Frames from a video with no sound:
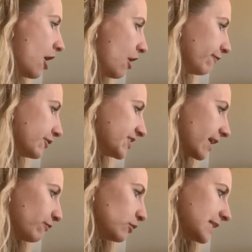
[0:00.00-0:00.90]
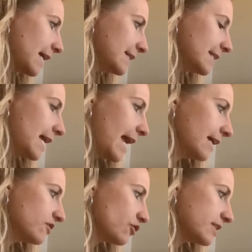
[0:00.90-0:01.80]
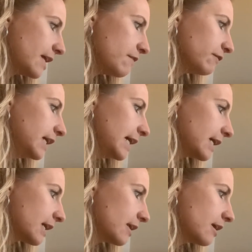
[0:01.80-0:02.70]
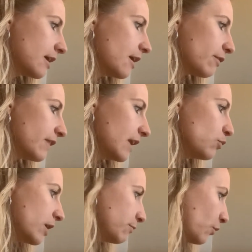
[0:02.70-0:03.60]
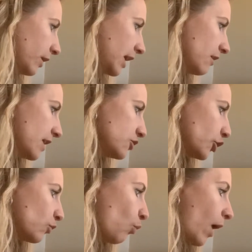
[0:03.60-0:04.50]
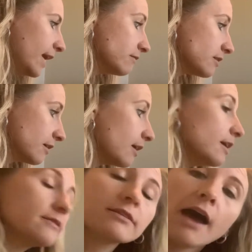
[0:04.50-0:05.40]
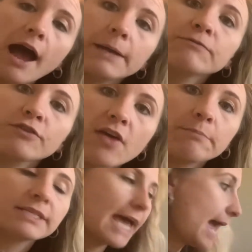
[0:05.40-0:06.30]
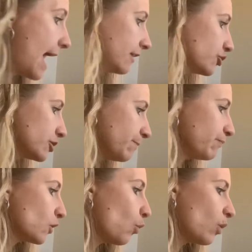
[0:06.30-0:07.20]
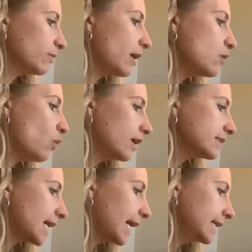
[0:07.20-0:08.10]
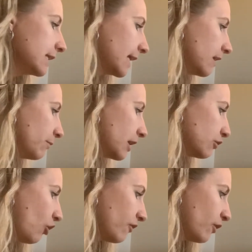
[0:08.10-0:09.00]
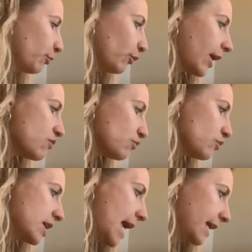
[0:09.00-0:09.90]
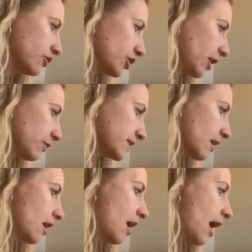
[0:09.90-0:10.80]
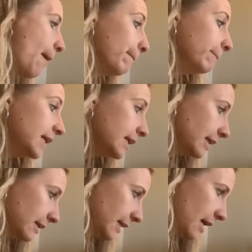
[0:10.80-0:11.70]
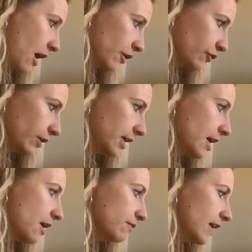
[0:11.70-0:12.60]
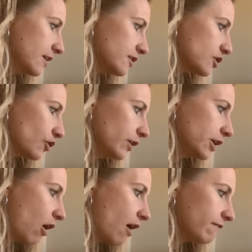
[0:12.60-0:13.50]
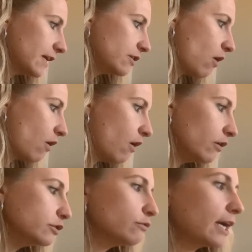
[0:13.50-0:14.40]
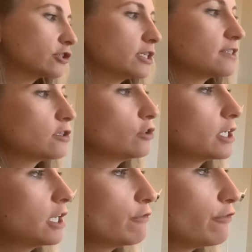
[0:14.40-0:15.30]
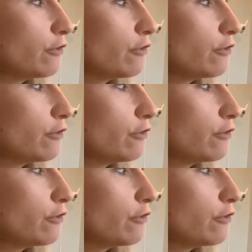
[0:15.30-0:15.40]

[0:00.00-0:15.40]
For several days, the eggs are safely hidden. Then one morning, they turn white. It's time for them to hatch. One by one, tiny ladybug larvae break through the eggshells. Immediately hungry, they scurry off in all directions looking for